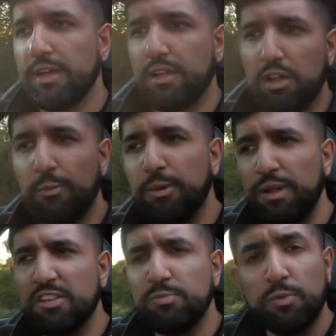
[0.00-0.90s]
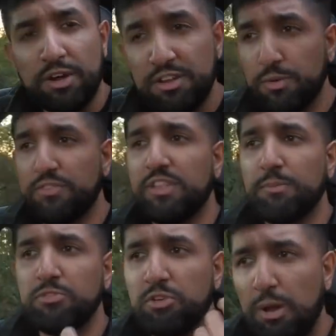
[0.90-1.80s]
and a lot of people ask me why didn't I wait for the
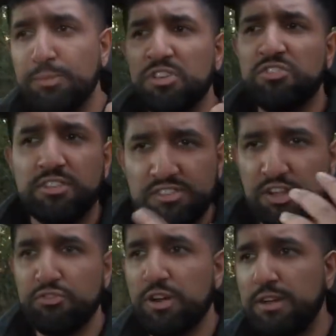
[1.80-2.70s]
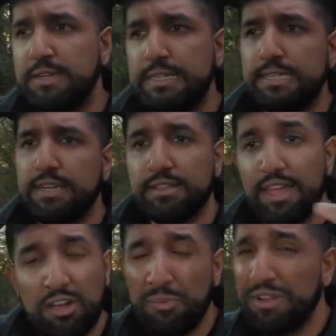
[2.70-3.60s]
M2 competition, etc. And
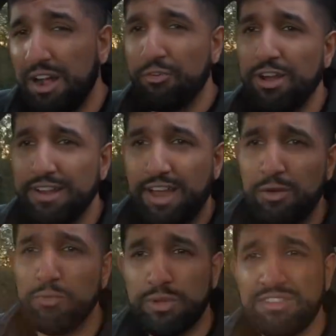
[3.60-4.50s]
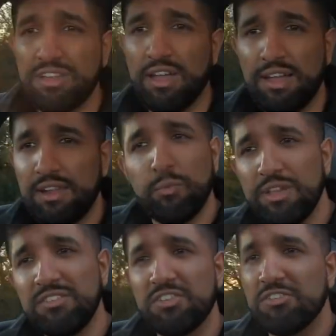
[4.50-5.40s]
they're coming out right now in winter, and
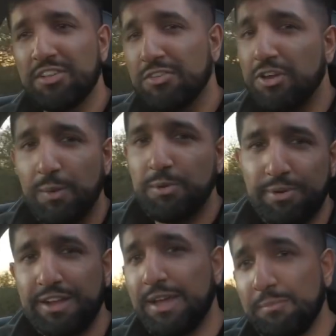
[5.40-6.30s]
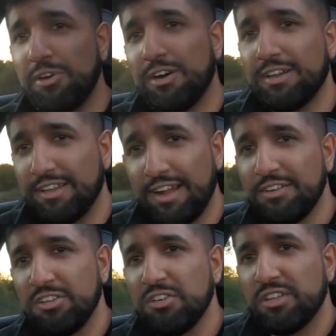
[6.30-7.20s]
winter is not the time to buy an M car, I can
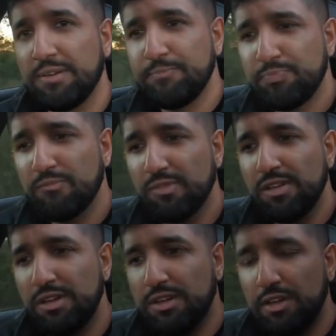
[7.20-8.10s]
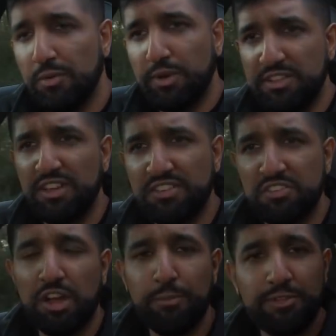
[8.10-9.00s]
guarantee you that. Winter is the
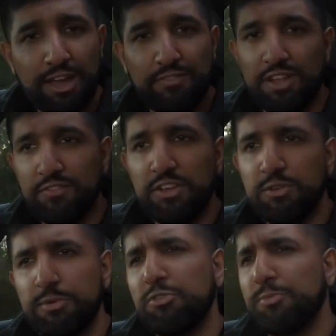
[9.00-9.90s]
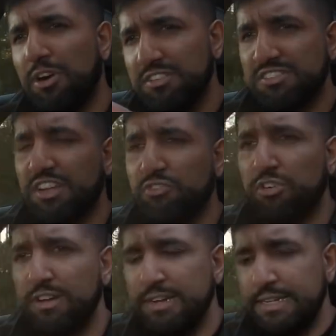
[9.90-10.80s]
time when you have like VW group cars,
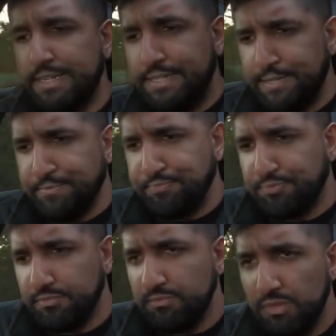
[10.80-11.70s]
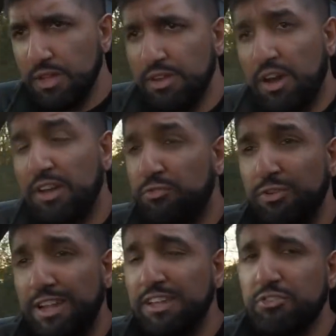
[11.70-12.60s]
etc. And I
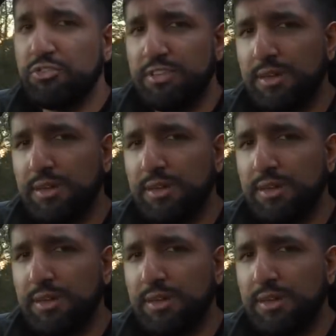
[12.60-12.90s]
really enjoyed the